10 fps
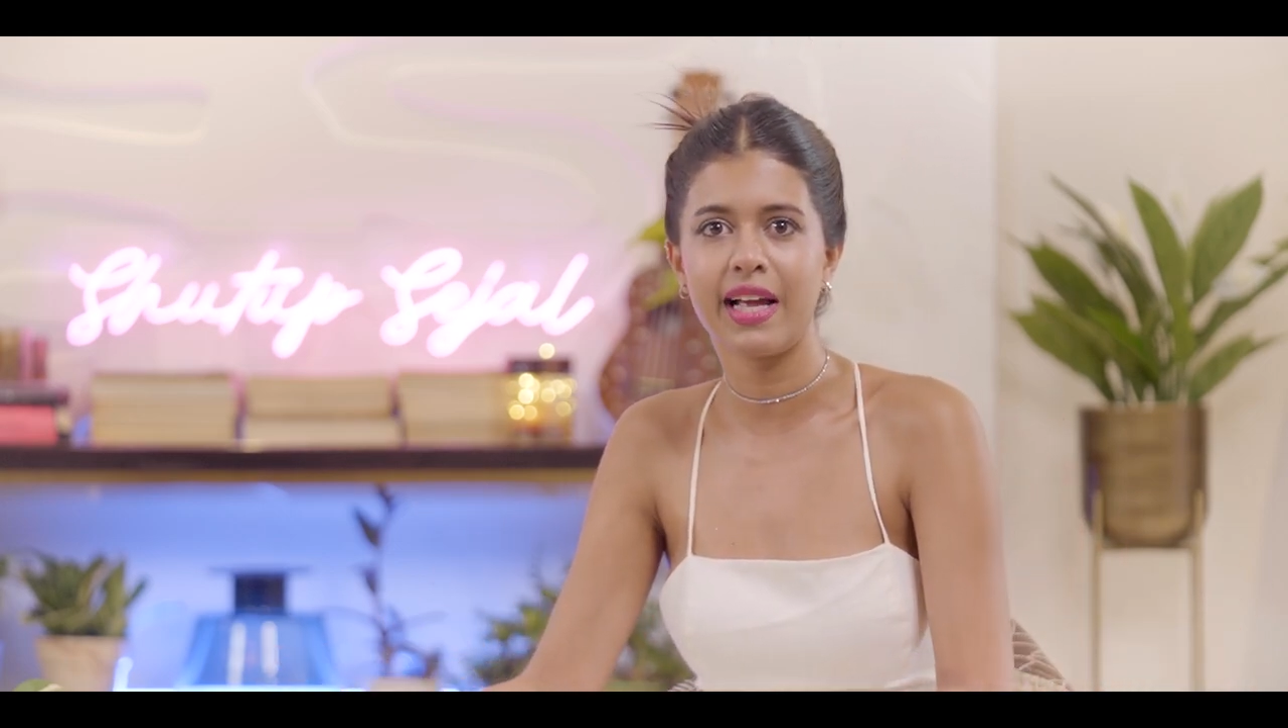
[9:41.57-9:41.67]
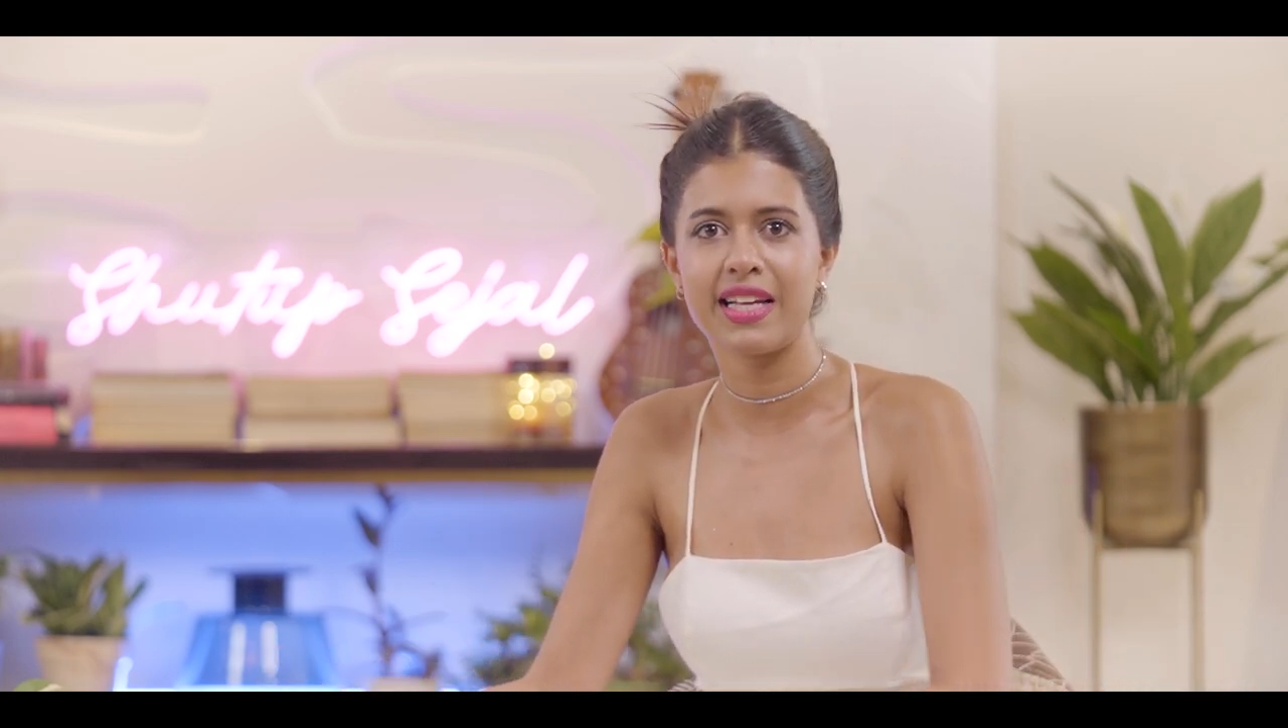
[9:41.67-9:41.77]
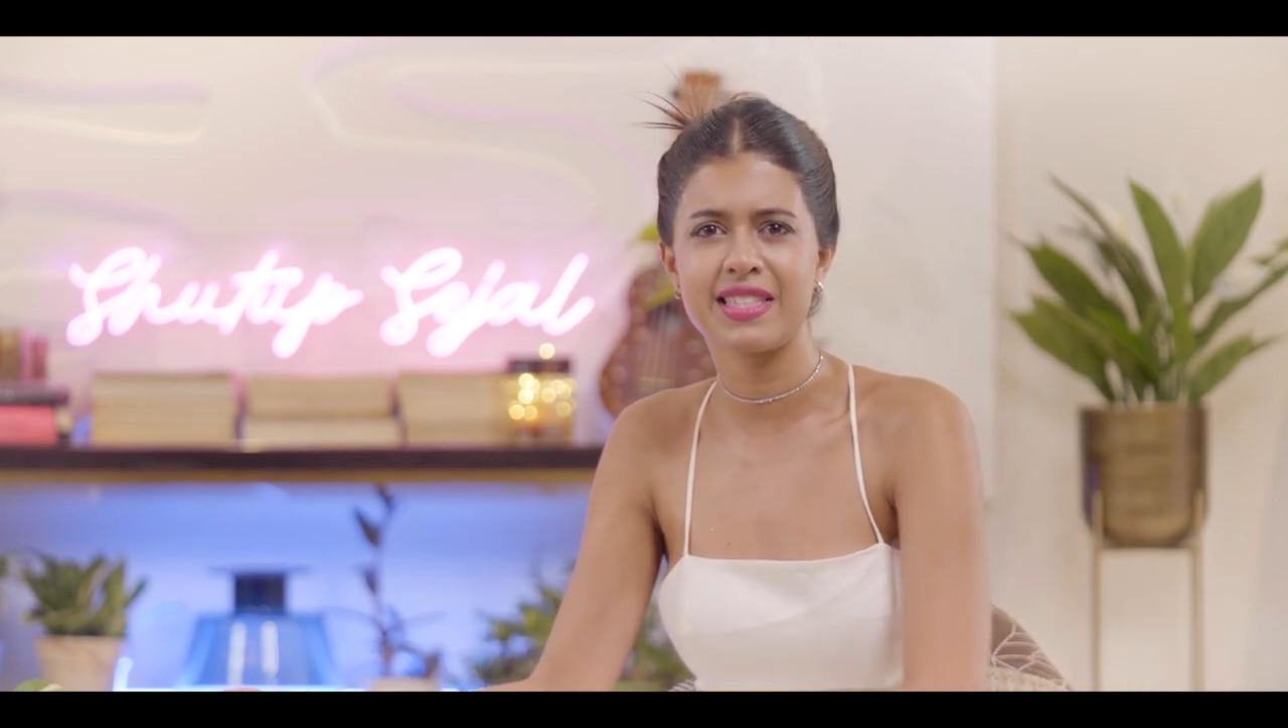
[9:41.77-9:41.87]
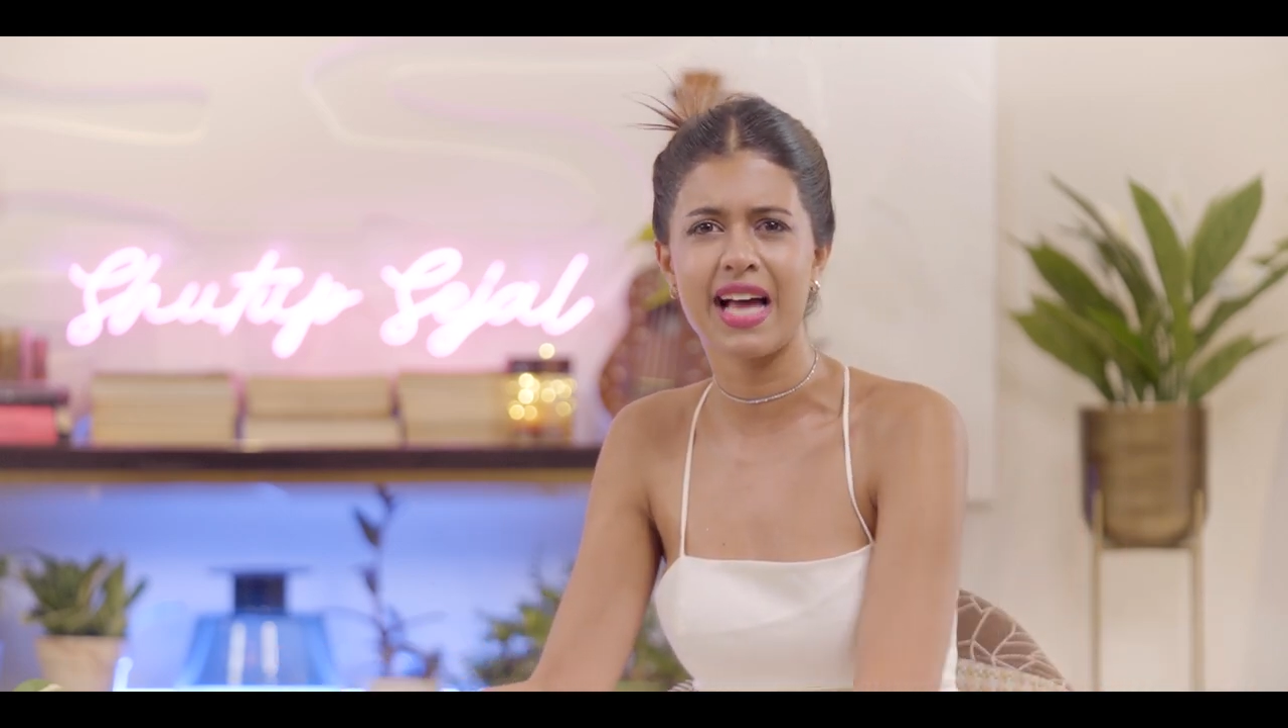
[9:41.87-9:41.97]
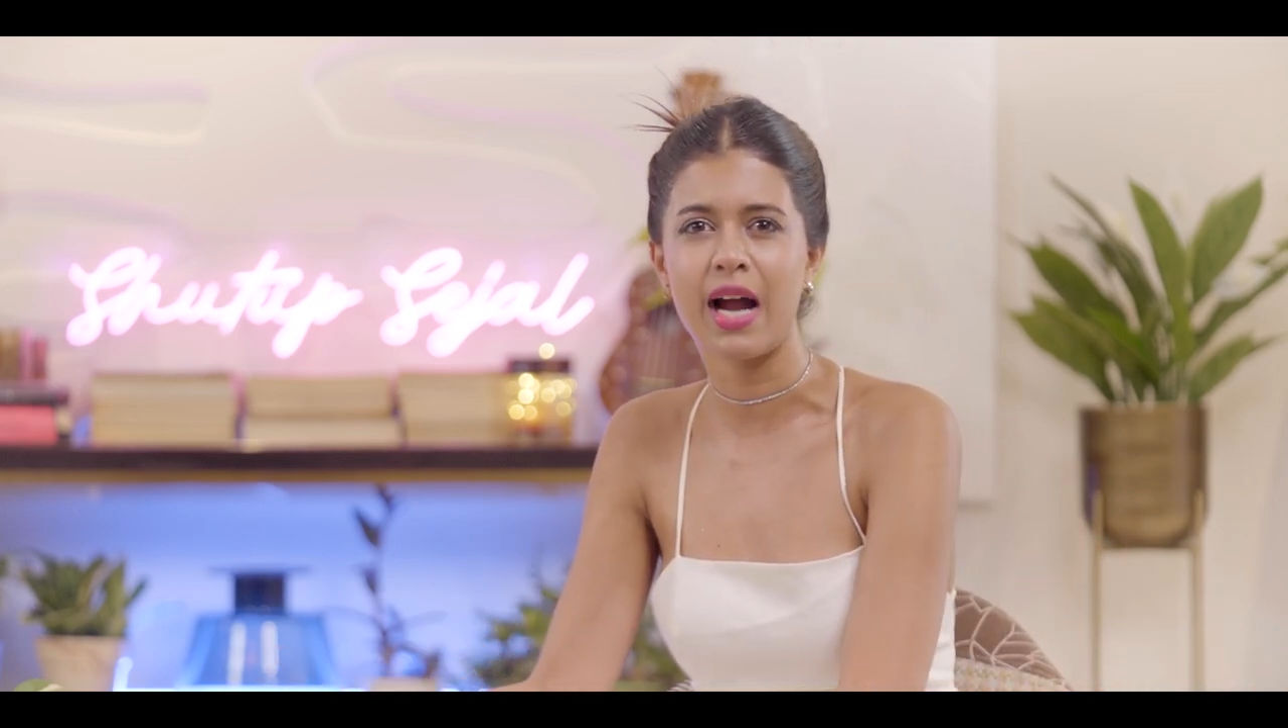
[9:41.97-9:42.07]
Like,
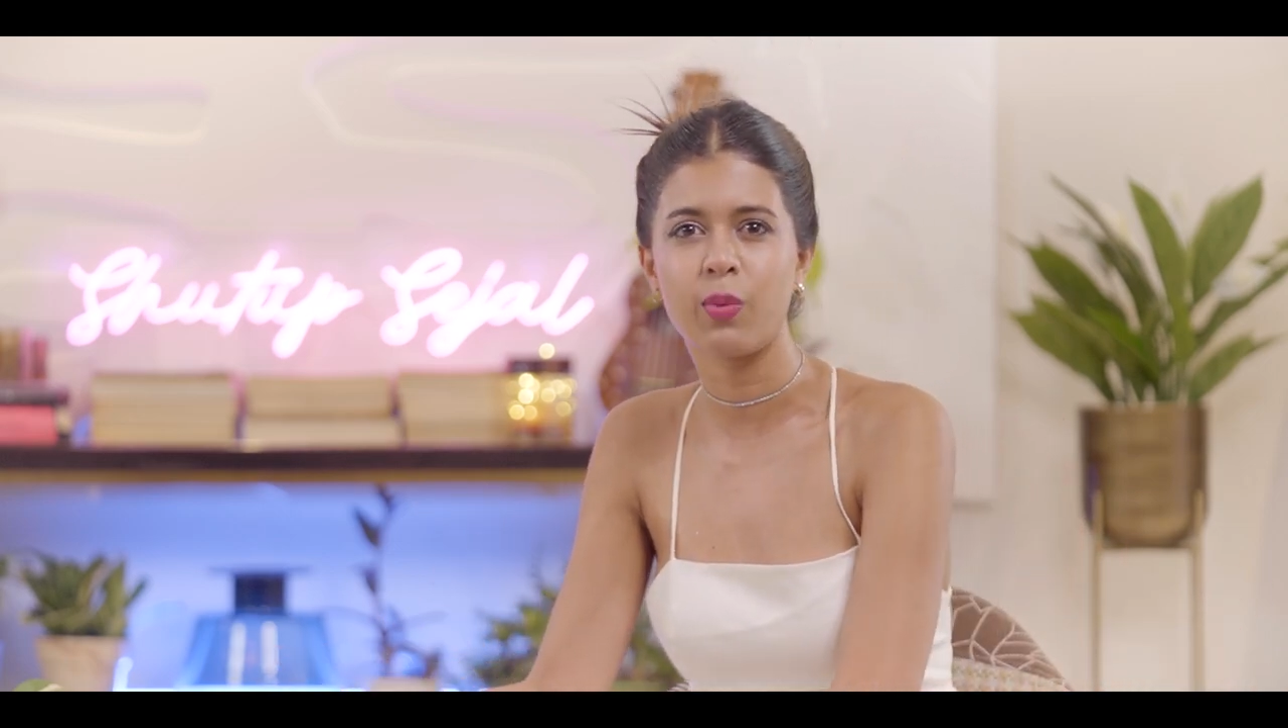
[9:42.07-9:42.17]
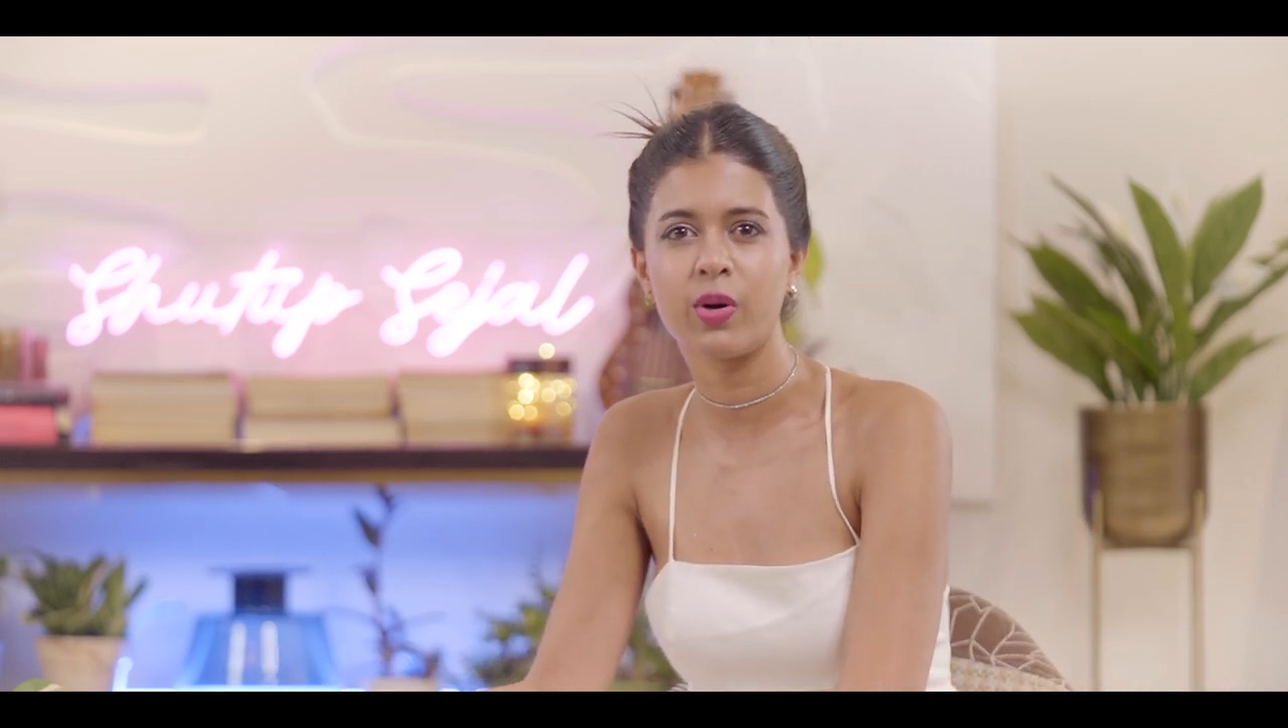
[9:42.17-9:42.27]
is that